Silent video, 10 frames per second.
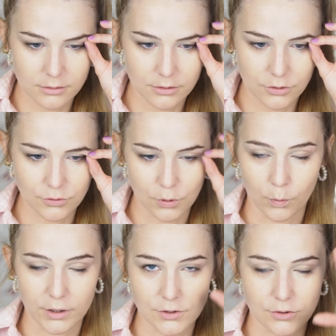you don't
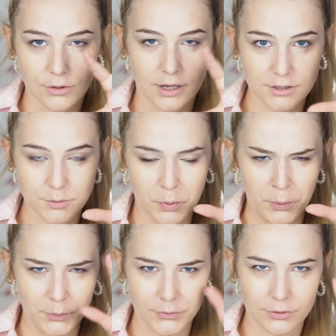want to
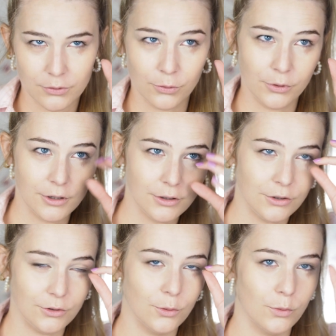expose or
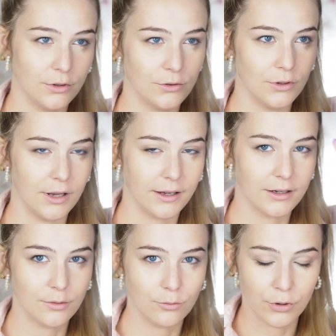you don't want to
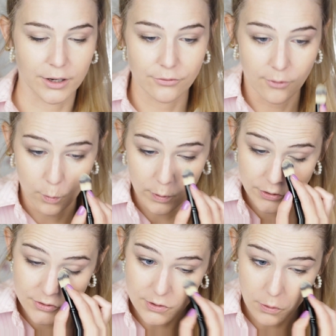like bring
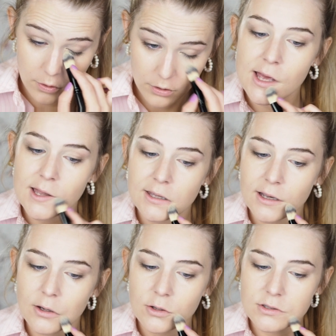forward. So, and
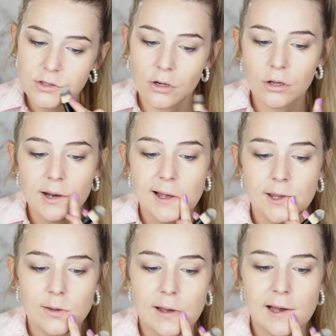I also
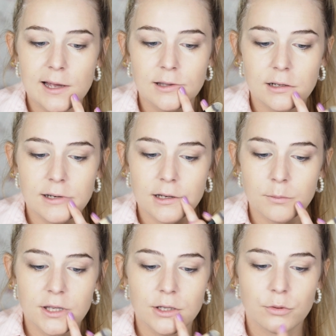like to add a little
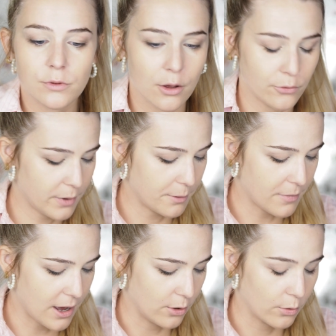bit around my
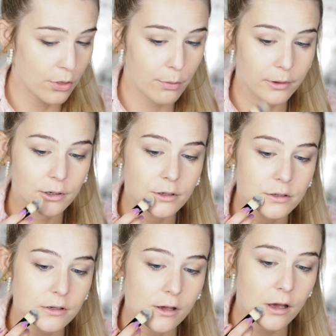mouth
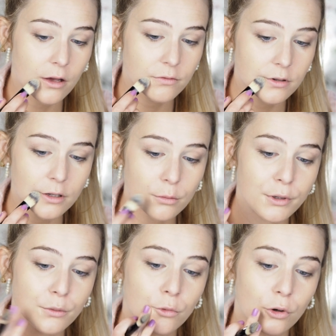because I have a little
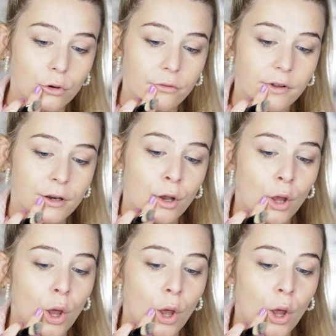bit more of an